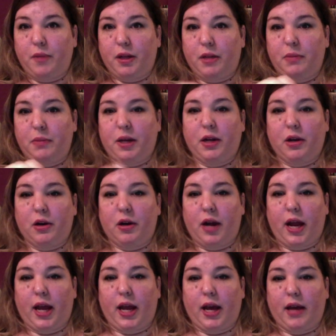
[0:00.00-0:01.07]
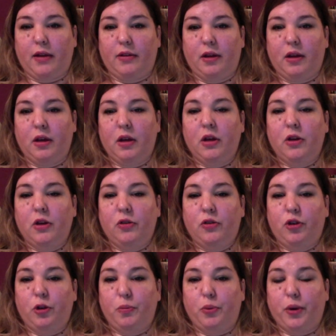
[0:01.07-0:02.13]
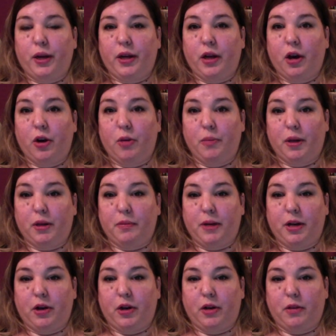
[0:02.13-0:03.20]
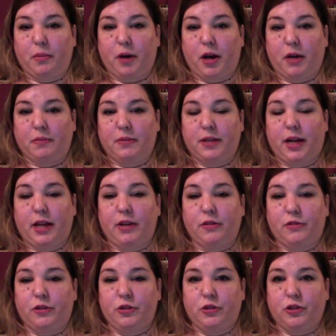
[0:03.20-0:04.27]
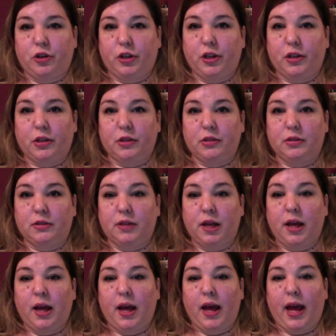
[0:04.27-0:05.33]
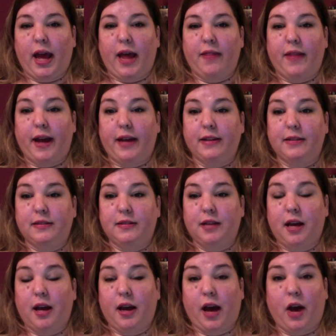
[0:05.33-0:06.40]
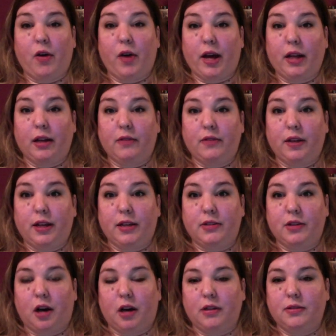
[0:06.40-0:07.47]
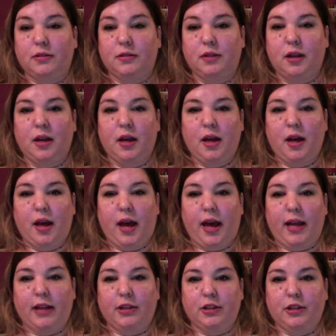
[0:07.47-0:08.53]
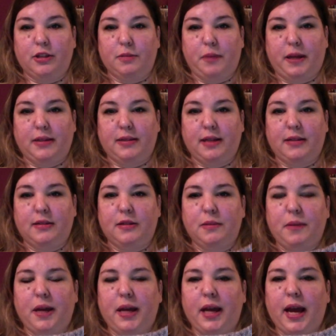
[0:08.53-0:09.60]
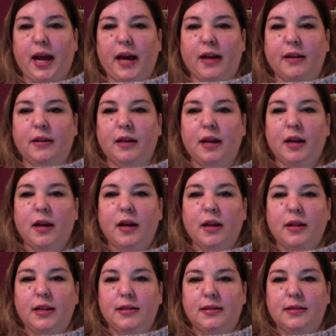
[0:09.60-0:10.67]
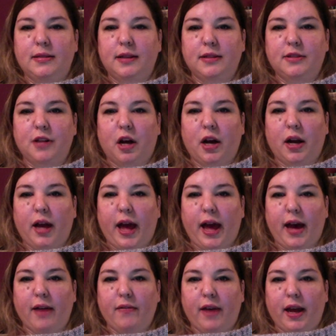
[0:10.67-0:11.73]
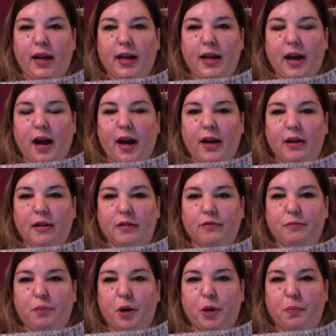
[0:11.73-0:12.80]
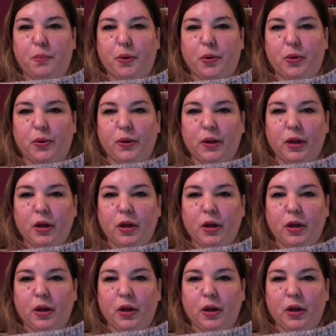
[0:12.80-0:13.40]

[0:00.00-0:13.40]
millimeter and 2.0 millimeter on the bottoms. And I use 2 circulars, and that is how I love to knit socks. And it just makes sense to me. And this does not have any kind of purple